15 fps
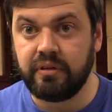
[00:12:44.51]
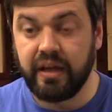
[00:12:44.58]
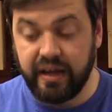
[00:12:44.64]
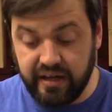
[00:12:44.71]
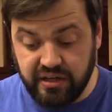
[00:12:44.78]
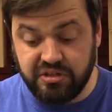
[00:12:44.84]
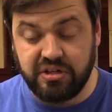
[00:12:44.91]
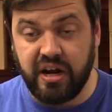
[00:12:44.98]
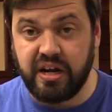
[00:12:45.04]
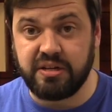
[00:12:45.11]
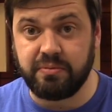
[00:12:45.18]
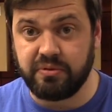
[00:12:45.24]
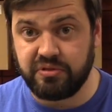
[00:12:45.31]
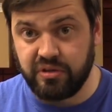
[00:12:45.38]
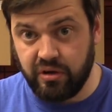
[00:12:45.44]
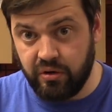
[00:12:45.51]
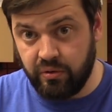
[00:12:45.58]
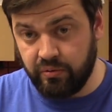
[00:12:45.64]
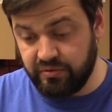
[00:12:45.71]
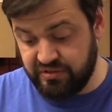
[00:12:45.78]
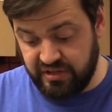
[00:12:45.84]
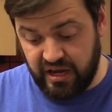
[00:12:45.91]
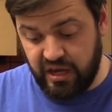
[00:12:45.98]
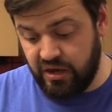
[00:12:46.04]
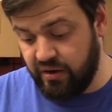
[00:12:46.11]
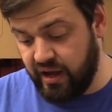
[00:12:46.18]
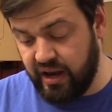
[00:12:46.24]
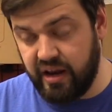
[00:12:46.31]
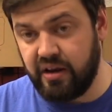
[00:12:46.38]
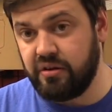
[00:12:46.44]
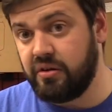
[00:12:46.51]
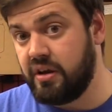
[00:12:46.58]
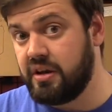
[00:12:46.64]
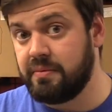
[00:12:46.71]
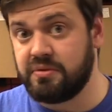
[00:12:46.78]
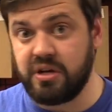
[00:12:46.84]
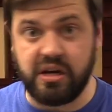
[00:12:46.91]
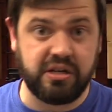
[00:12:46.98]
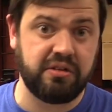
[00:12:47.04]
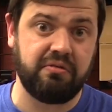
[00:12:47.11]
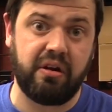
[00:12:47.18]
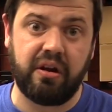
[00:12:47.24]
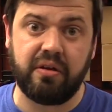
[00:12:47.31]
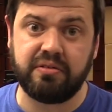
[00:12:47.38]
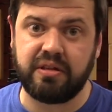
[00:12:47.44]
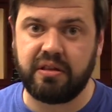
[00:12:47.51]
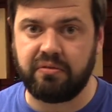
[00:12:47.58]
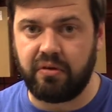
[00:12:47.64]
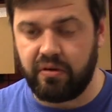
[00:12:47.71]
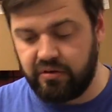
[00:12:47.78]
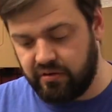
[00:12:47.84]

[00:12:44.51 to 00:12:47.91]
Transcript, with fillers: It is changeable. So say you get it and you end up changing radios down the road,